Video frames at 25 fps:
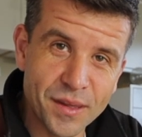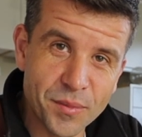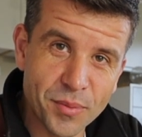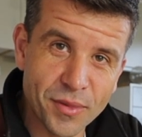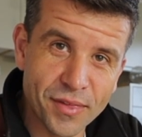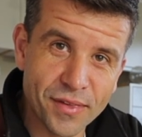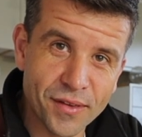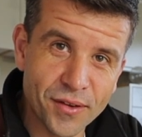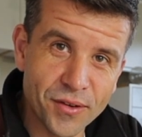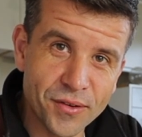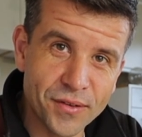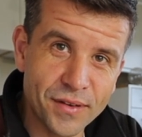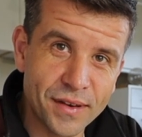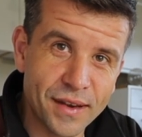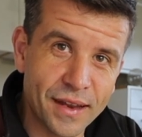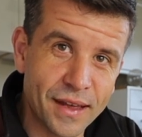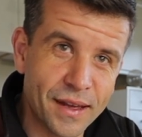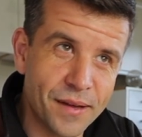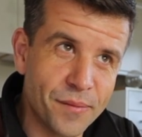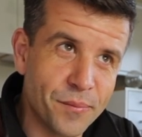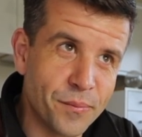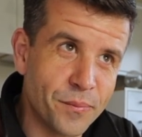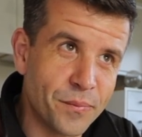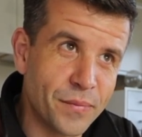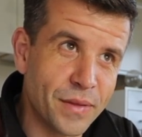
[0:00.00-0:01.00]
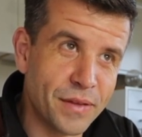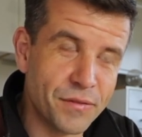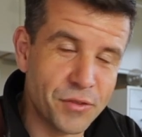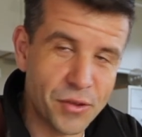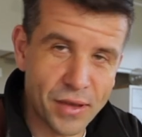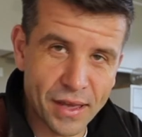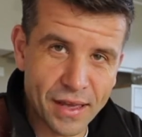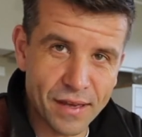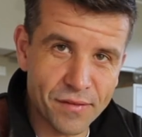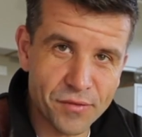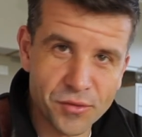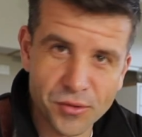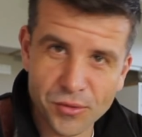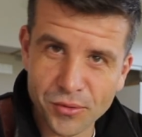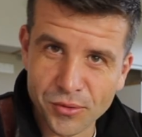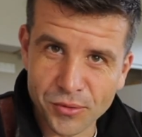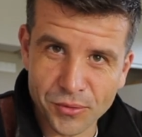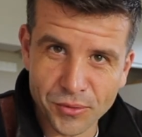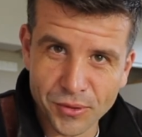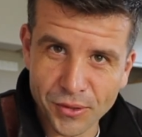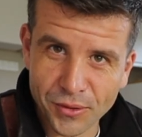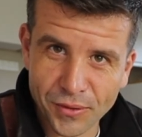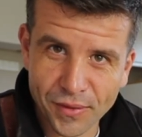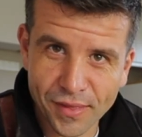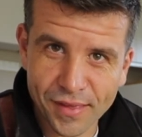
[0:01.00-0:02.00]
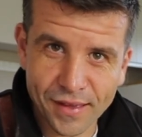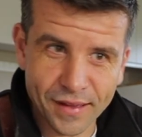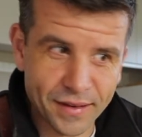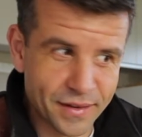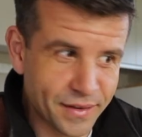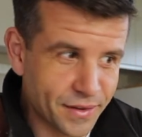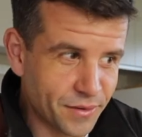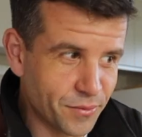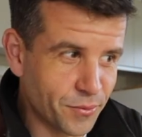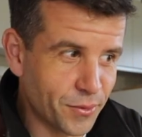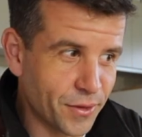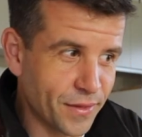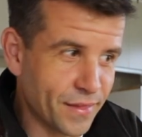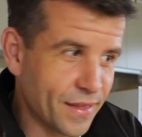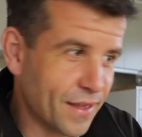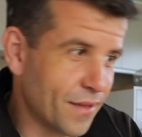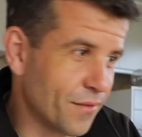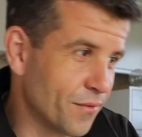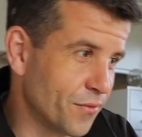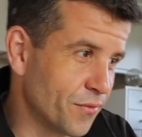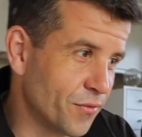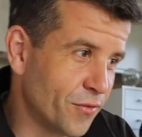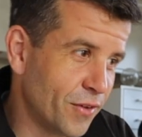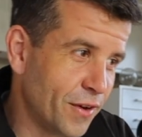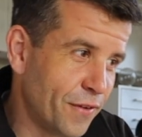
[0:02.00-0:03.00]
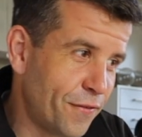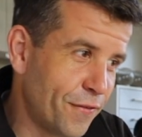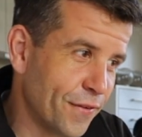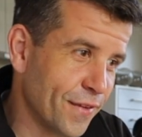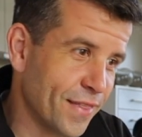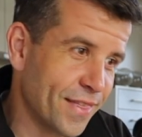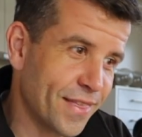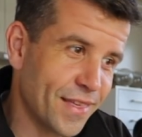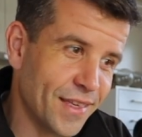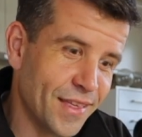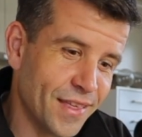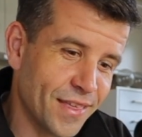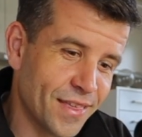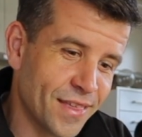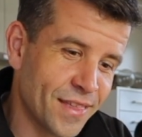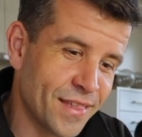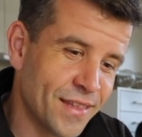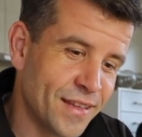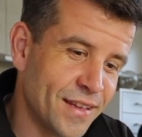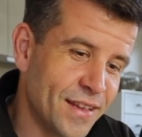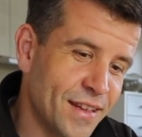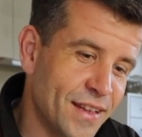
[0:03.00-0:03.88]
episode, if you have, you'll know exactly what that reference is.